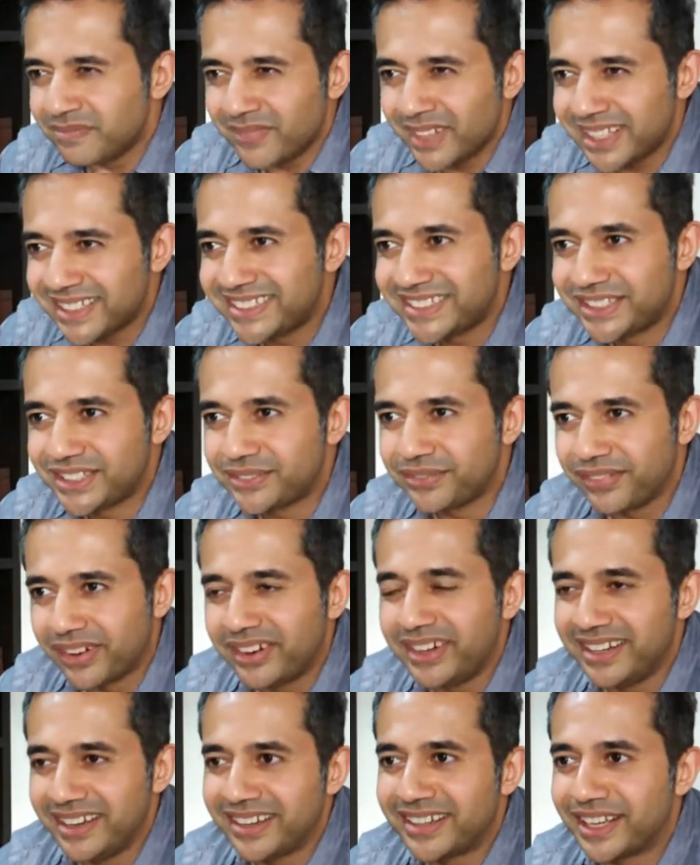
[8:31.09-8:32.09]
It's
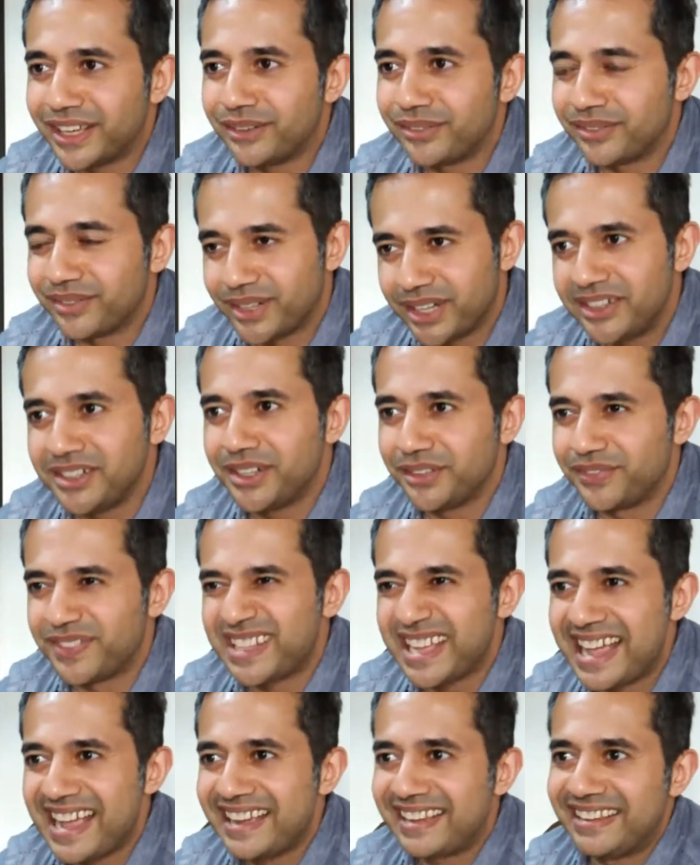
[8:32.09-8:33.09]
very, again, kind of
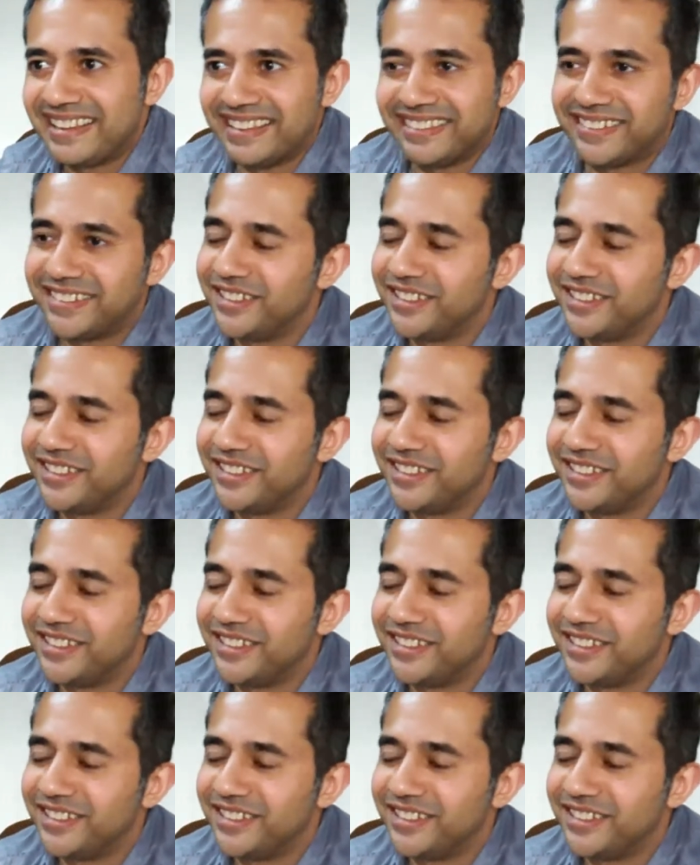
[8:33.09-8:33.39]
tangy.